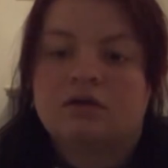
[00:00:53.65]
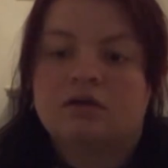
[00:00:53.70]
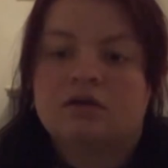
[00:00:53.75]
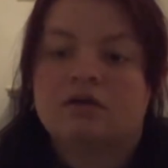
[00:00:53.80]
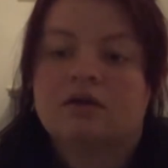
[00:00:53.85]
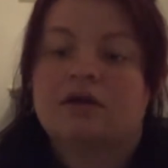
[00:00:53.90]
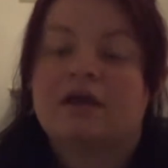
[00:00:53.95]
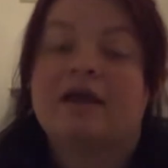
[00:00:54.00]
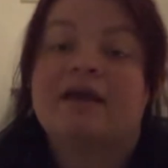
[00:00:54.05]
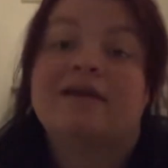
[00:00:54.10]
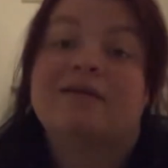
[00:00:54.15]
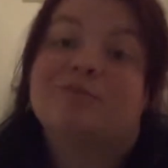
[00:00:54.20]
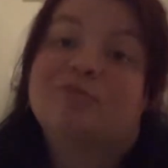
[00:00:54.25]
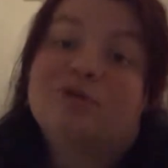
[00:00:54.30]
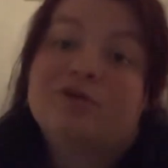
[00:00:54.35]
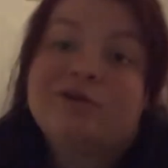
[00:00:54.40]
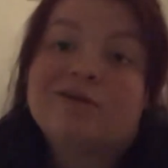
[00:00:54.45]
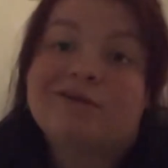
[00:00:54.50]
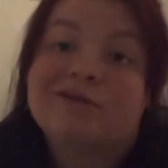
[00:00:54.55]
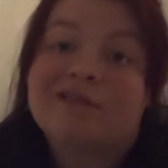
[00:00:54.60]
I had a pretty
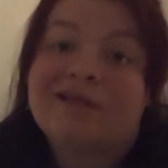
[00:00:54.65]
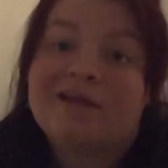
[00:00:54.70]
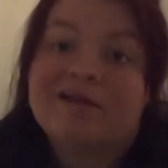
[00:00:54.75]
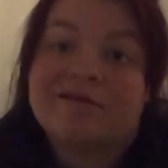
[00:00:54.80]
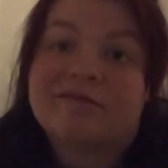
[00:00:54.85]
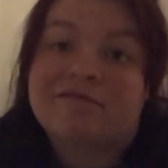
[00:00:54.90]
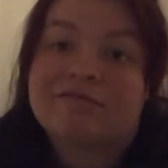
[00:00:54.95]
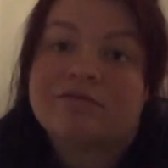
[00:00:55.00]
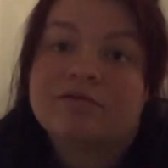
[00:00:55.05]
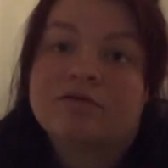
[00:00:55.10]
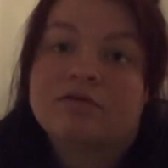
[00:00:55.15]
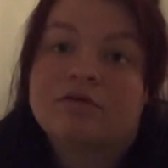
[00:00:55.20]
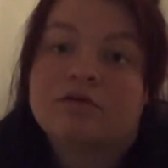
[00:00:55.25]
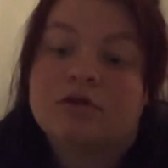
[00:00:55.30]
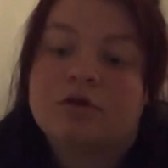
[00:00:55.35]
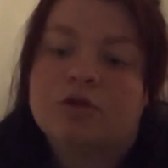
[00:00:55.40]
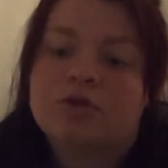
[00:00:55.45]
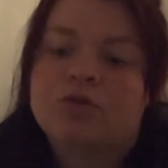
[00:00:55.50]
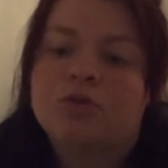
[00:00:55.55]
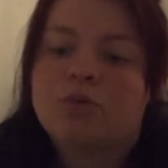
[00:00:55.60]
good life.
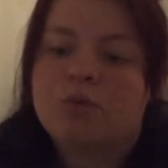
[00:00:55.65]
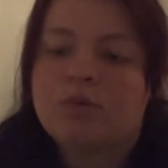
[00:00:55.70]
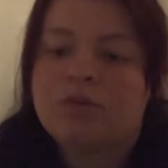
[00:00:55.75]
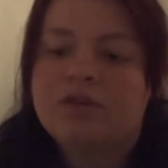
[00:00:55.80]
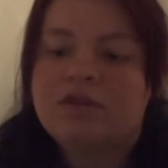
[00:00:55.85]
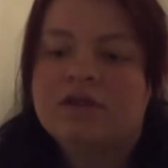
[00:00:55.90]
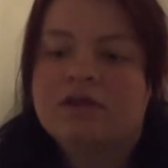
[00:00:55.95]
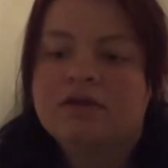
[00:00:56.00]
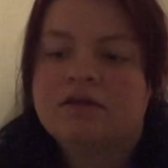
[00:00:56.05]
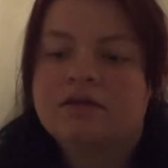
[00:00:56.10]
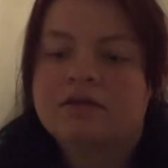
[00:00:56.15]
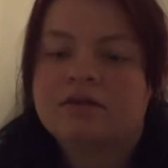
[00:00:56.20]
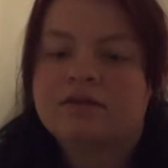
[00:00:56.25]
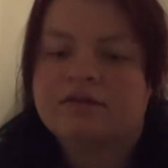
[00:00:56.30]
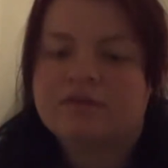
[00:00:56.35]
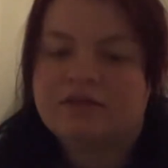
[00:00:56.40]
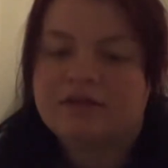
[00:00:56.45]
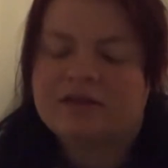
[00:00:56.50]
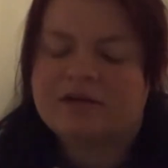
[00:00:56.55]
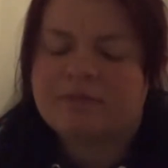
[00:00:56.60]
The only
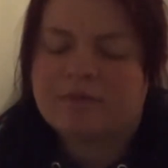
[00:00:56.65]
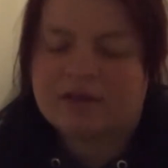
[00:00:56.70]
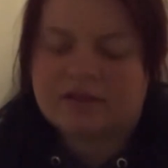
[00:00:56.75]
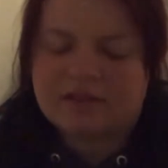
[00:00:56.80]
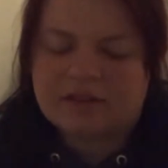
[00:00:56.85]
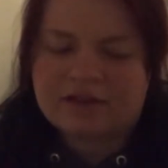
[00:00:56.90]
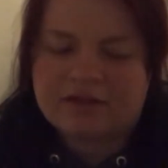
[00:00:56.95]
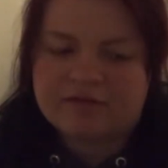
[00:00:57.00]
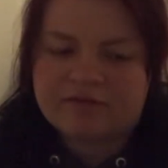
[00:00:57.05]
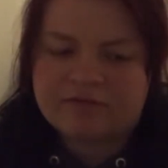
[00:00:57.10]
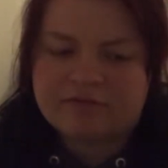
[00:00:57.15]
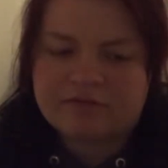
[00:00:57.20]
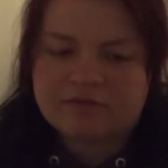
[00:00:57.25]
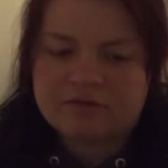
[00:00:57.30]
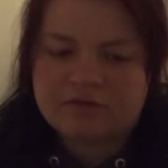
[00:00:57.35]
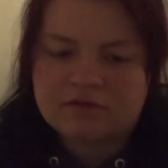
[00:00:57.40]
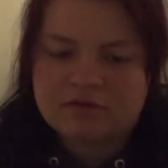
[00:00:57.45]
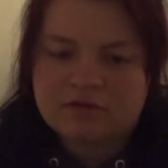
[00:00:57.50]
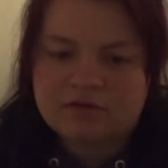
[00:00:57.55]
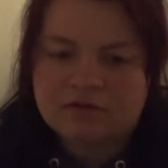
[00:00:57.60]
thing in my life,
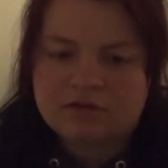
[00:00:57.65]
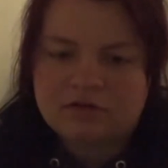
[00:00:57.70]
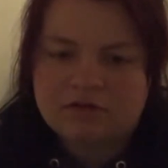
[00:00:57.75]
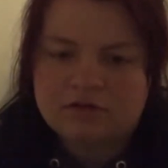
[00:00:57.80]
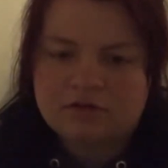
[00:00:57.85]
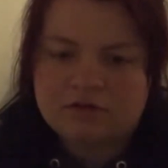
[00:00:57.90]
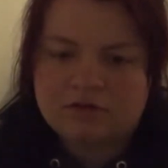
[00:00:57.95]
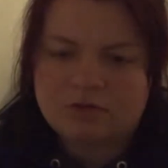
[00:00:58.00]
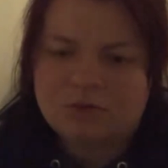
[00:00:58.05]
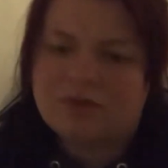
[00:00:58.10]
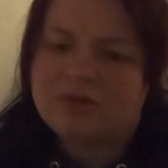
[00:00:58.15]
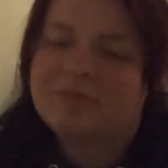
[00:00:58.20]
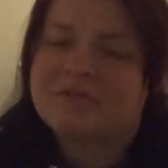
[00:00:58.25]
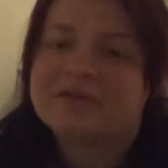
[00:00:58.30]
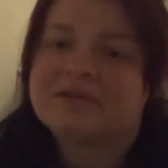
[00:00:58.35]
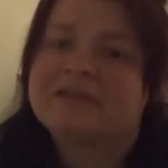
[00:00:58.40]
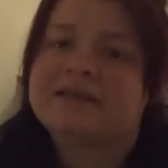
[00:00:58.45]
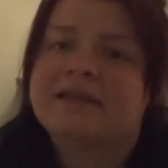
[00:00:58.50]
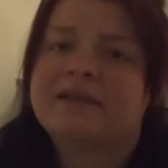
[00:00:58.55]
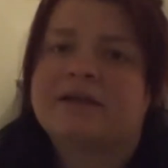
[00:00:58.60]
the only
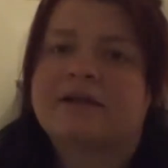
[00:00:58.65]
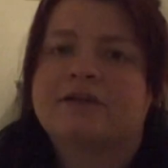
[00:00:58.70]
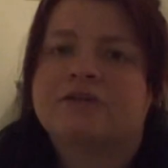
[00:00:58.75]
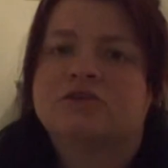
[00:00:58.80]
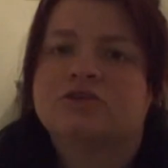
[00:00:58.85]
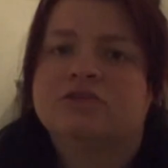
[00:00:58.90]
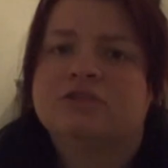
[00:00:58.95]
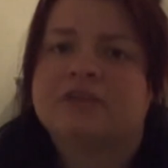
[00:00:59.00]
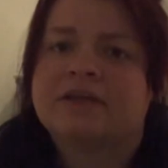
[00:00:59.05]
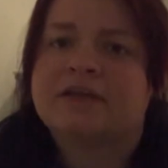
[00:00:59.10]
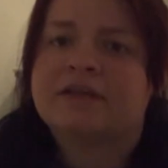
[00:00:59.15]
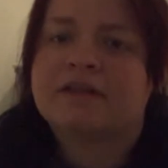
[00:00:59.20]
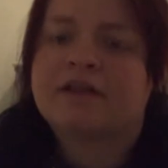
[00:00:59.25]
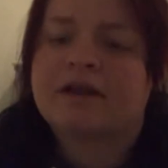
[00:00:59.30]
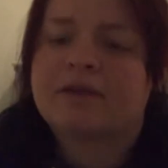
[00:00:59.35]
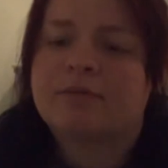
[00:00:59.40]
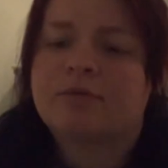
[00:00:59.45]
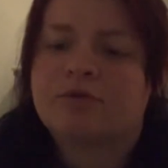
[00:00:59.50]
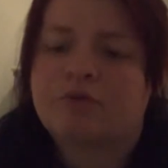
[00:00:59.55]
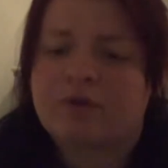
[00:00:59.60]
mistake I should say that I
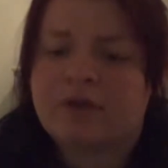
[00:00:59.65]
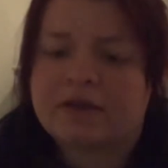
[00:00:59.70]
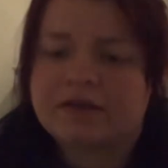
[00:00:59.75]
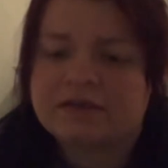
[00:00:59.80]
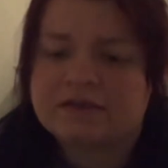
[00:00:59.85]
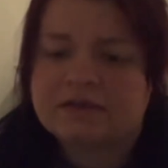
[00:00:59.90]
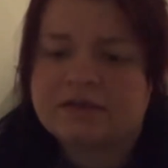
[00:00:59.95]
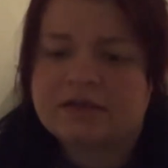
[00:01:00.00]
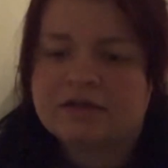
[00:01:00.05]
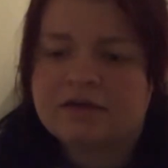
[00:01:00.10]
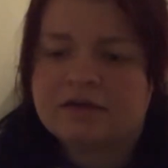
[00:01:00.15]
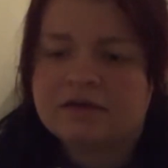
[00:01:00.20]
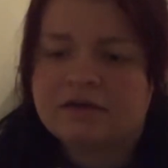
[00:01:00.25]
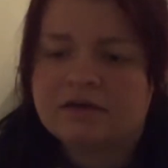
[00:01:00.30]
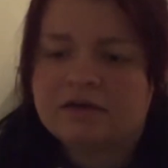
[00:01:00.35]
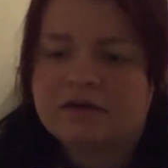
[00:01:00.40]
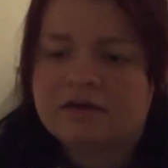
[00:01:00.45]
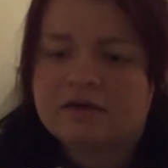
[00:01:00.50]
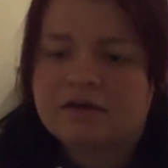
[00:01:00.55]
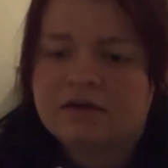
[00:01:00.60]
regret
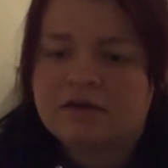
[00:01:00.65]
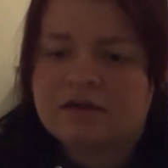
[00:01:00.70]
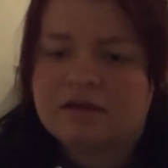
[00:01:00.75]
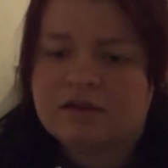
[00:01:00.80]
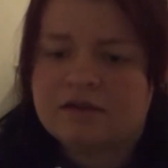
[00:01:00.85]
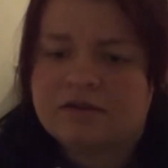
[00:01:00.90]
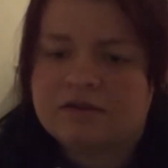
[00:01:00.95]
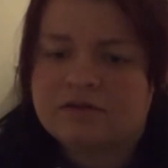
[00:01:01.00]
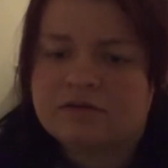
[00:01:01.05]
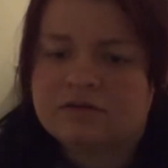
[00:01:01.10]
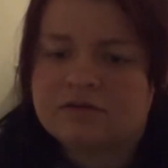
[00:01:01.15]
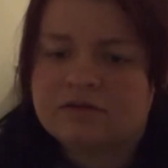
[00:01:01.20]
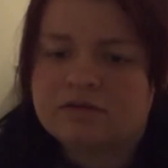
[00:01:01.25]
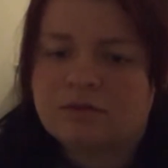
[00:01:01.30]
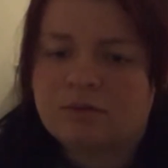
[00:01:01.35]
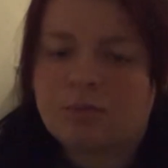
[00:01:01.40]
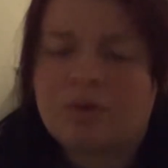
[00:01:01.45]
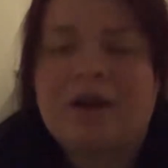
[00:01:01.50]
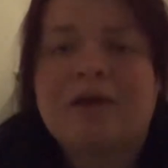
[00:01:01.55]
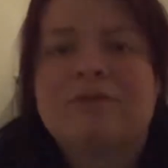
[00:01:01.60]
is
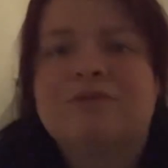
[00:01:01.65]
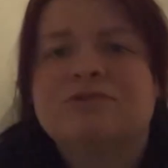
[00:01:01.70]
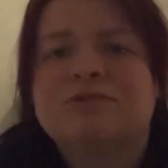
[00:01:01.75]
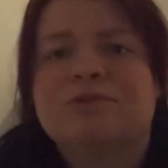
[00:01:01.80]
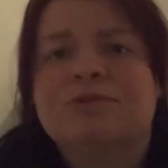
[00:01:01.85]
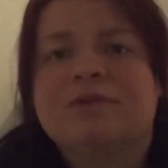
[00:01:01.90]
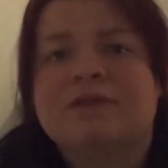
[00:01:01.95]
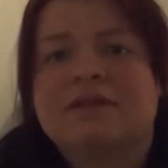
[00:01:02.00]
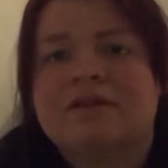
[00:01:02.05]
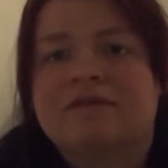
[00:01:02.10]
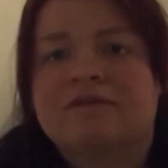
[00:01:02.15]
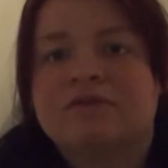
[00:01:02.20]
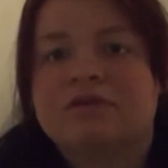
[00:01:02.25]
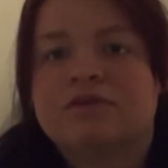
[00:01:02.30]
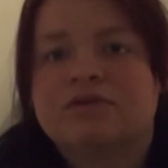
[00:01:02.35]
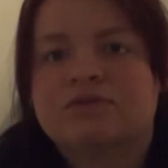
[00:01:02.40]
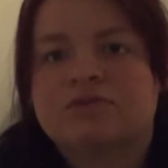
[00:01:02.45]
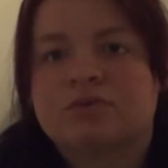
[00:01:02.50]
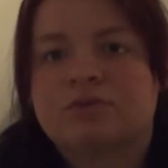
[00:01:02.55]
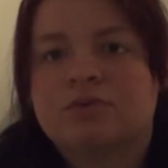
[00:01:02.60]
when I was only 11
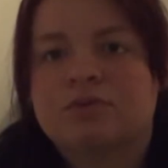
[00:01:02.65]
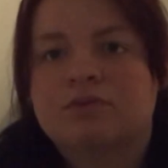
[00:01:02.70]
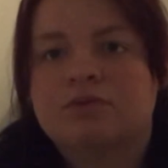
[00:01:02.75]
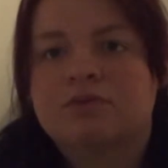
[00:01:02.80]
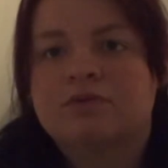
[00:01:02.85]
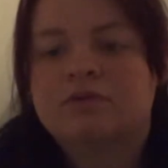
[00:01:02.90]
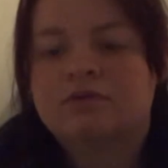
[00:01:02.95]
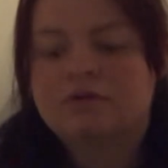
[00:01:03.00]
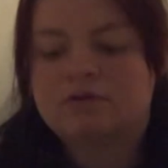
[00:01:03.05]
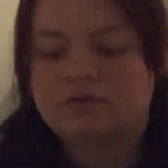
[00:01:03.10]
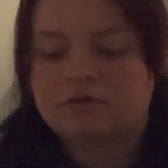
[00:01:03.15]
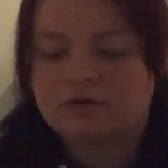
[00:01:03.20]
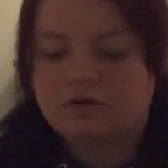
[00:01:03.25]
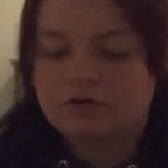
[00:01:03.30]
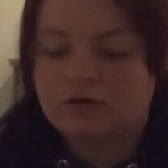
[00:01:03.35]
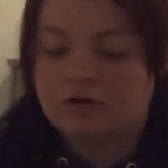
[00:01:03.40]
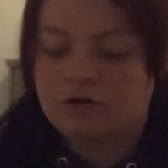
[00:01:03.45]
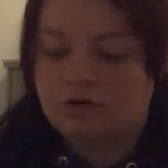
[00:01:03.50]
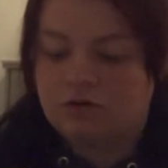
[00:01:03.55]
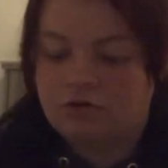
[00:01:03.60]
years old, your